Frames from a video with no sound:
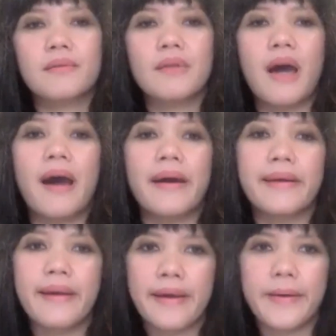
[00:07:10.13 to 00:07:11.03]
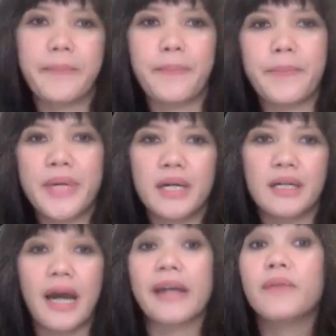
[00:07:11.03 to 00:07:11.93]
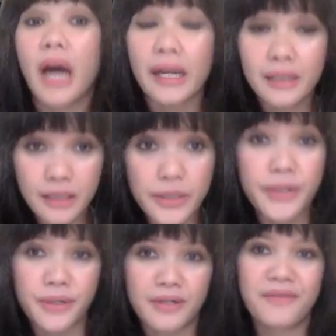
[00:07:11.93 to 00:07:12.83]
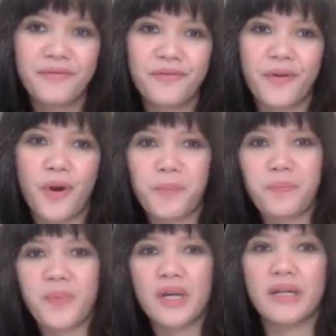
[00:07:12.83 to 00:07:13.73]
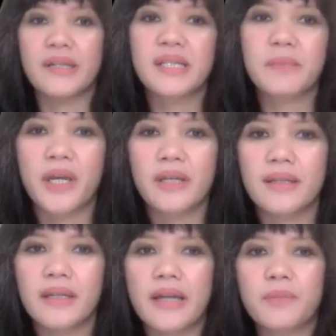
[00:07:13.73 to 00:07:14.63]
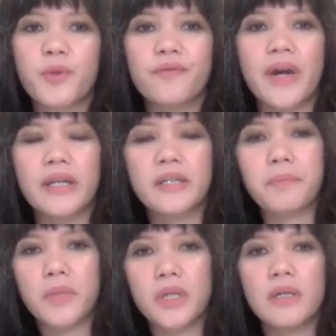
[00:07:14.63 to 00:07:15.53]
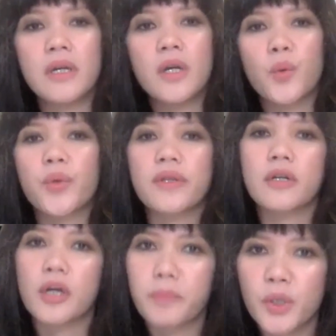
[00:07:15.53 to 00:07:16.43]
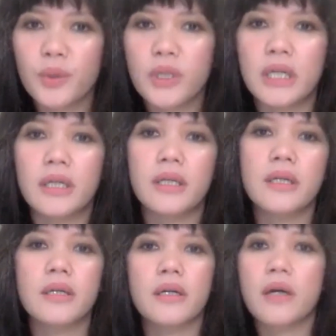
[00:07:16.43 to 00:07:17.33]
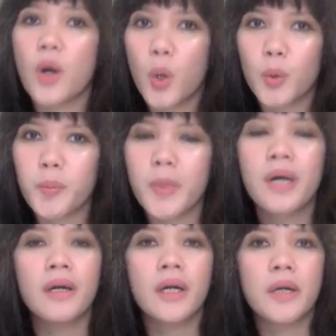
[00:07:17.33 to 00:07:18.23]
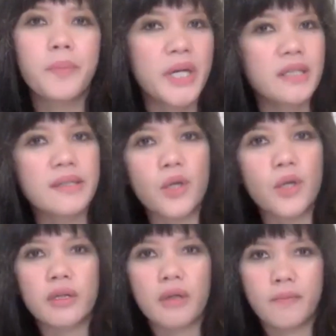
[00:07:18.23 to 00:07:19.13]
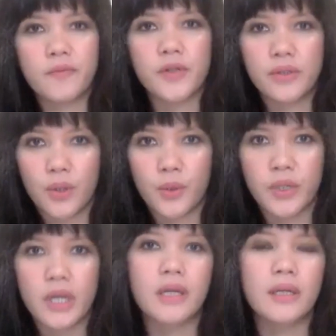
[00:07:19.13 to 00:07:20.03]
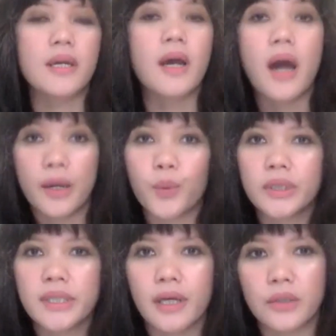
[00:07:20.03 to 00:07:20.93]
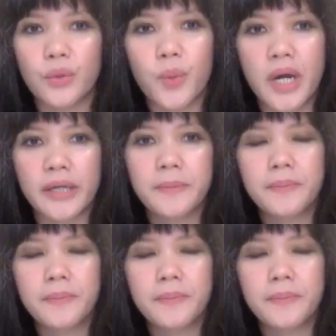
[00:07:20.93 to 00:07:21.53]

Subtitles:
I learn from a space that has provided me with a community, a home, but it's not a comfort zone, and I will tell you why.